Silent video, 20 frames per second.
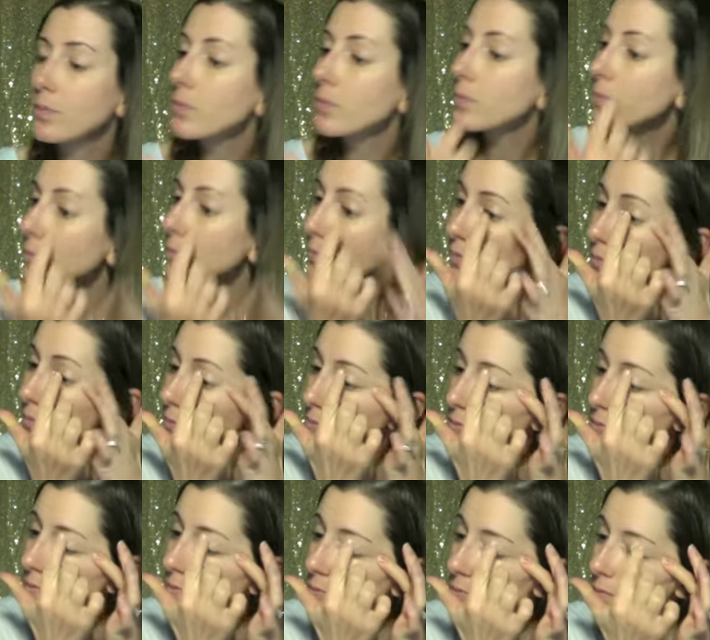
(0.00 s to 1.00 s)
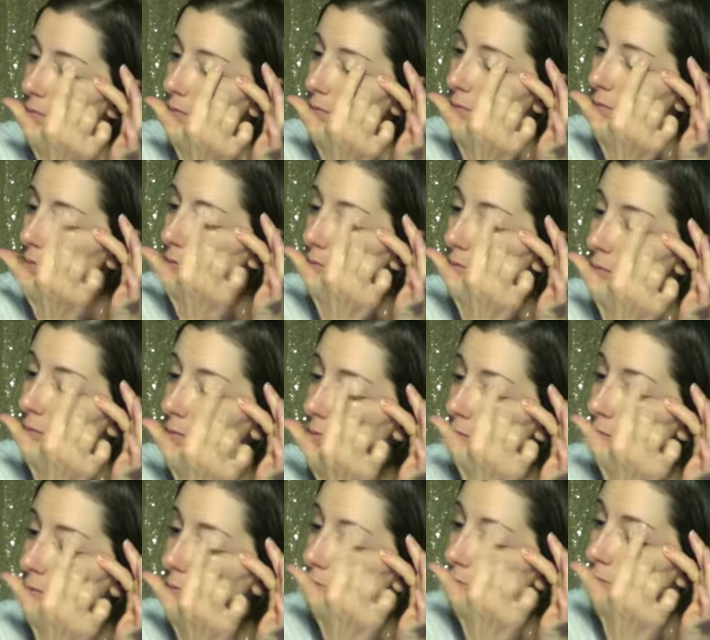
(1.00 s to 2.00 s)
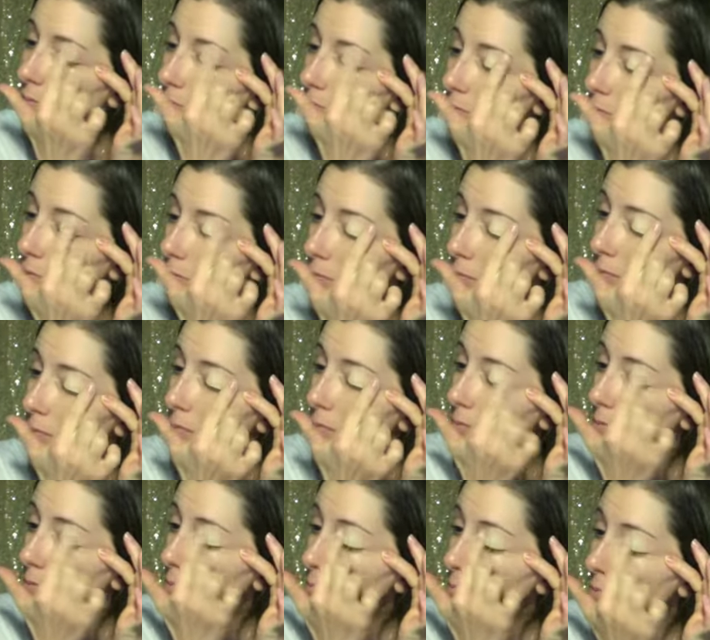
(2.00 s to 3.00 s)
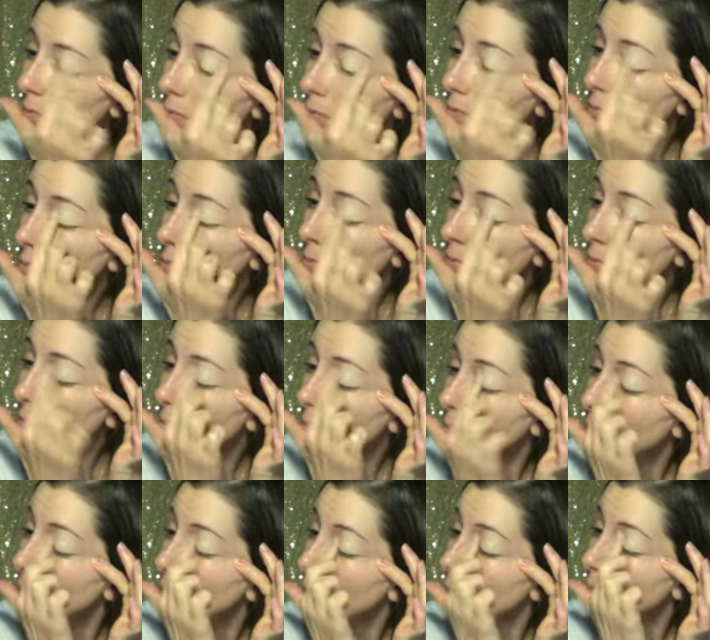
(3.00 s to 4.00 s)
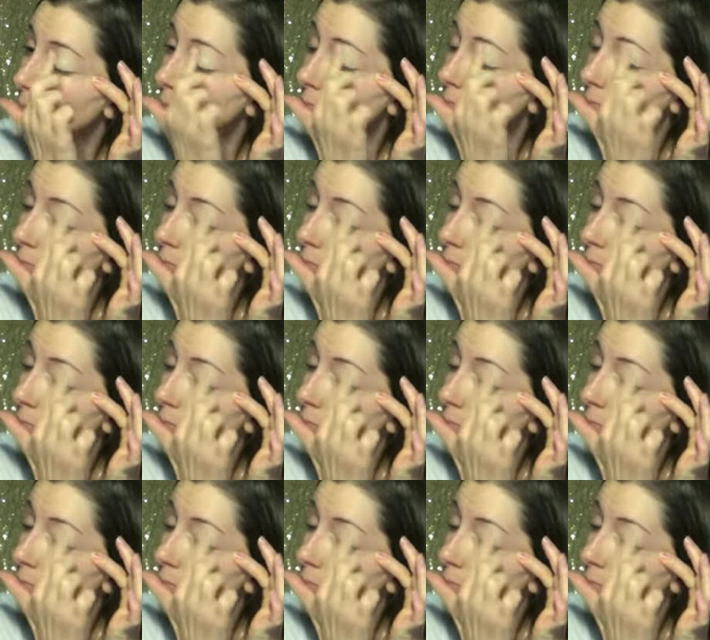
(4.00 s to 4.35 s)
Using your finger, tap your primer onto your eyes until you feel like it is fully covered.